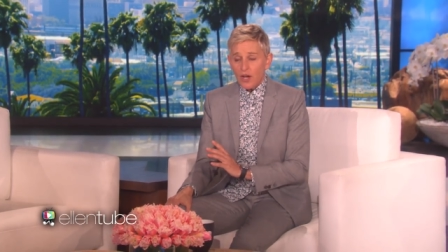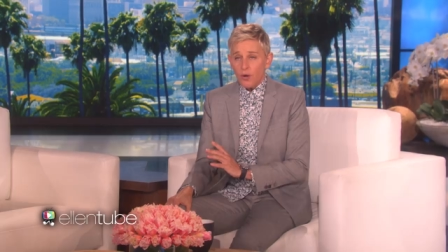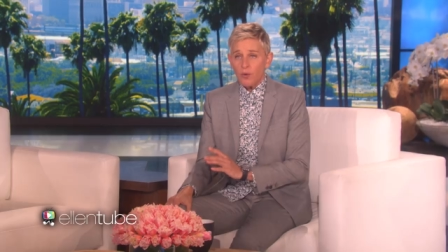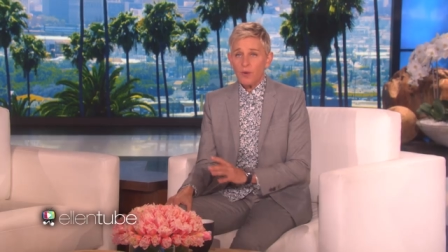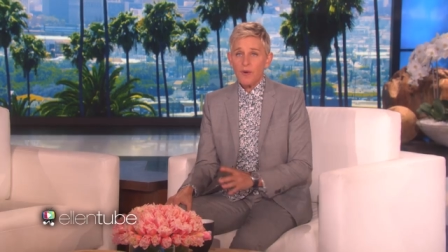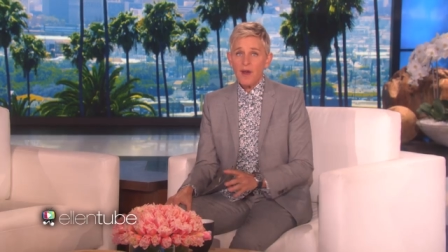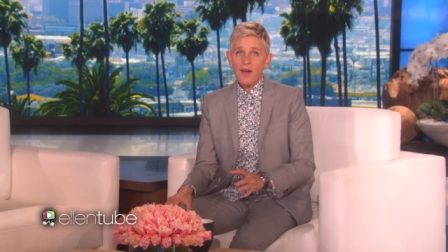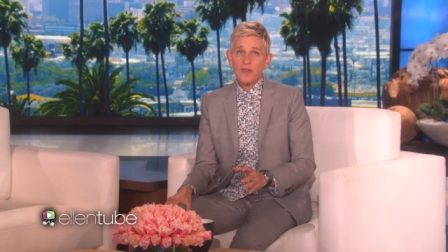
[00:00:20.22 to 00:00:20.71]

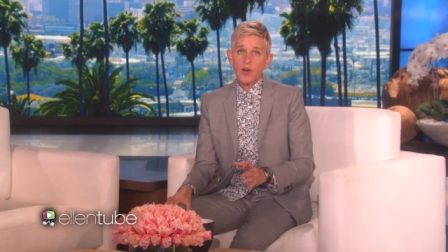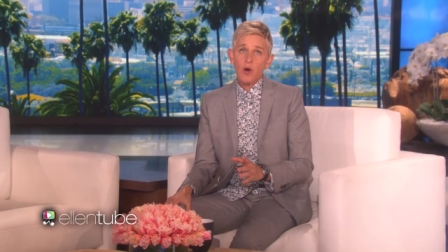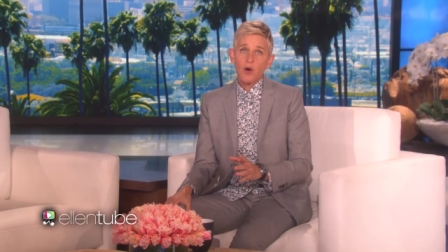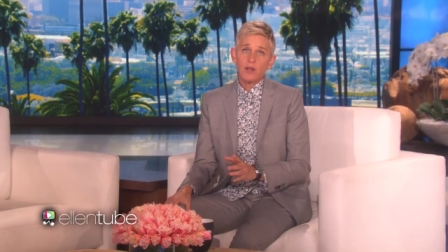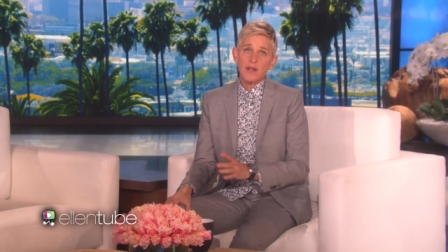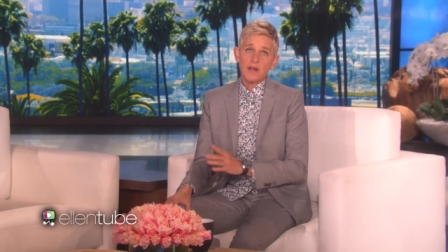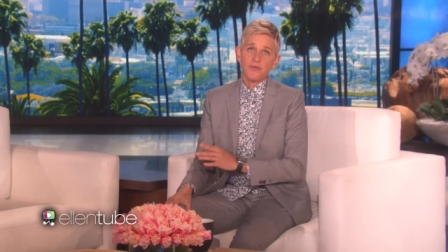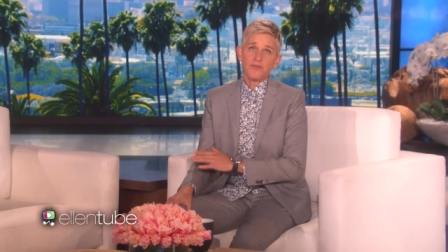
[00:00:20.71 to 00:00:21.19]
we were having a
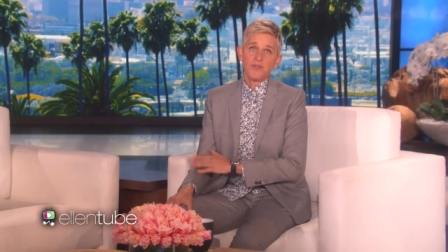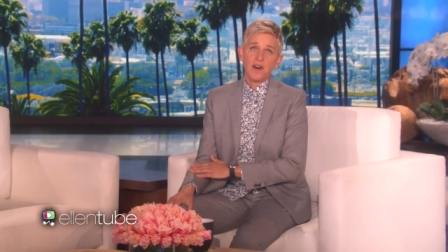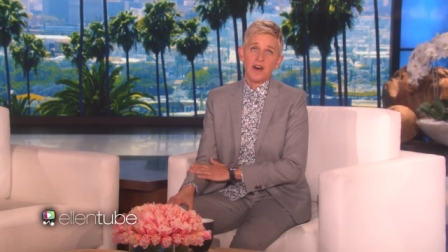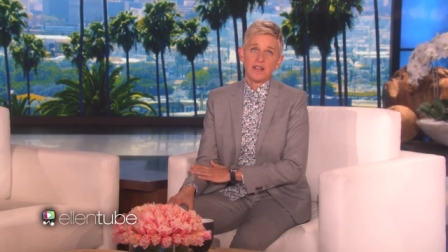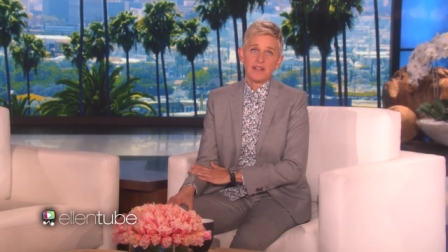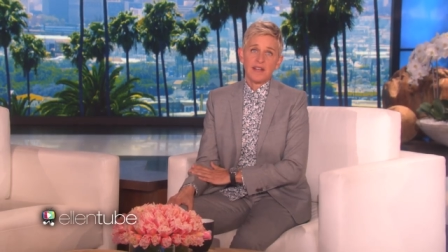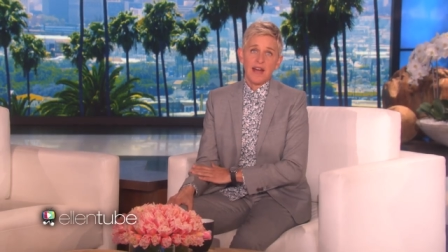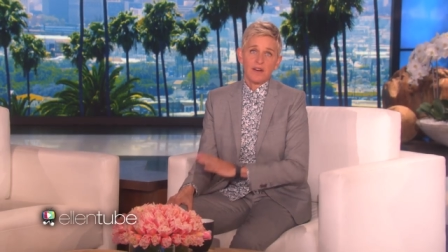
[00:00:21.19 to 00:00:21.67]
whole lot of
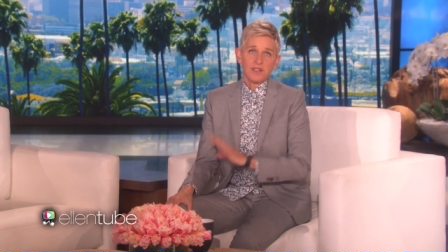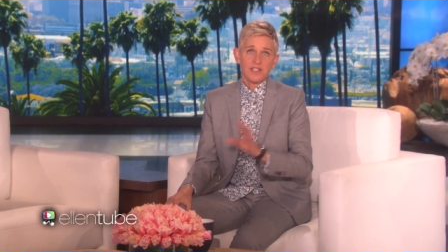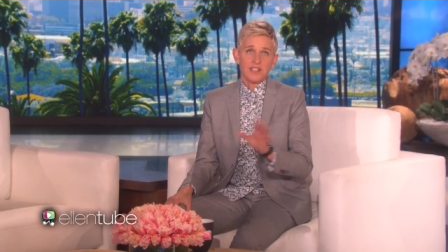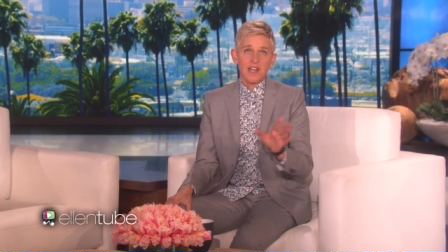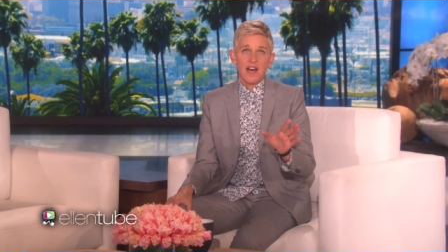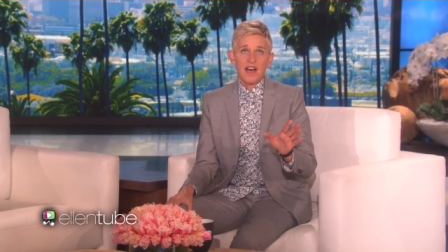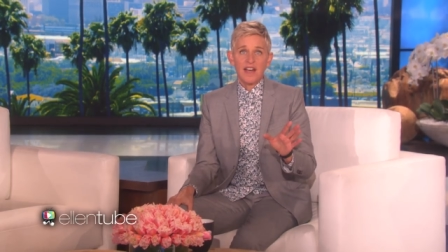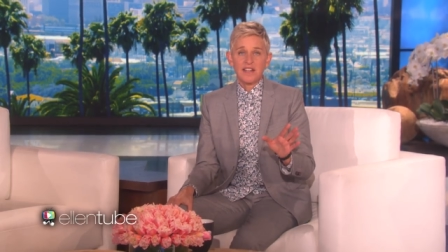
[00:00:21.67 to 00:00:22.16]
fun
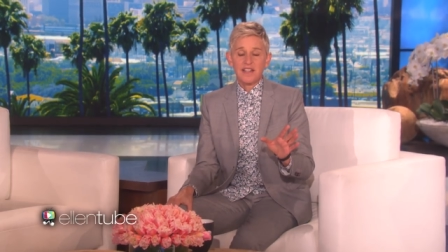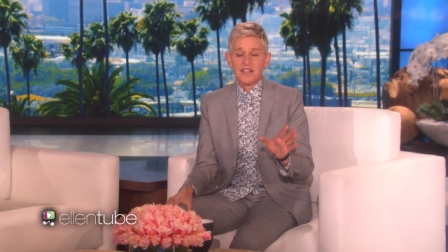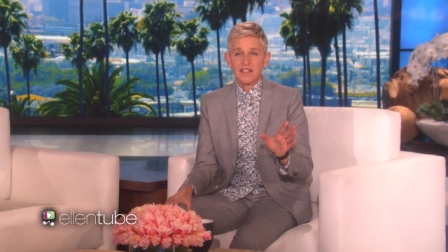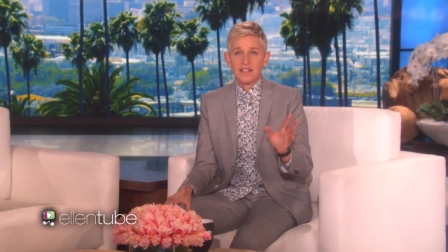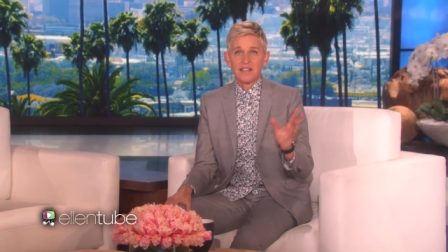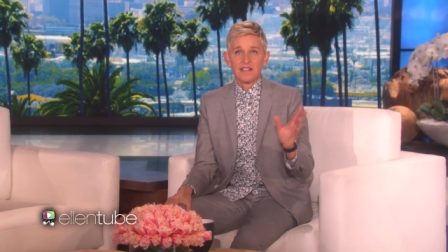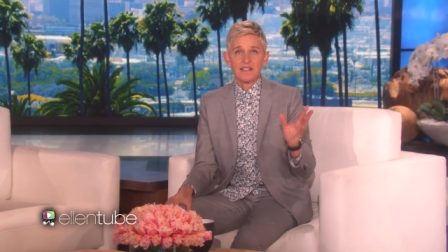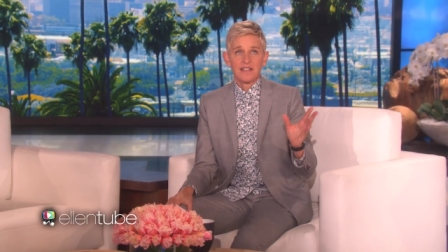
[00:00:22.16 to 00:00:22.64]
outside,
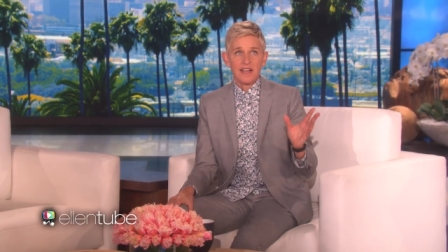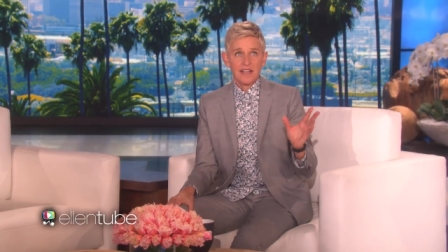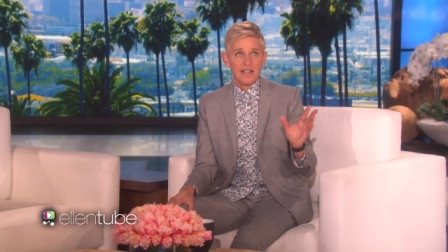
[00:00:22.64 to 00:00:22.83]
and I,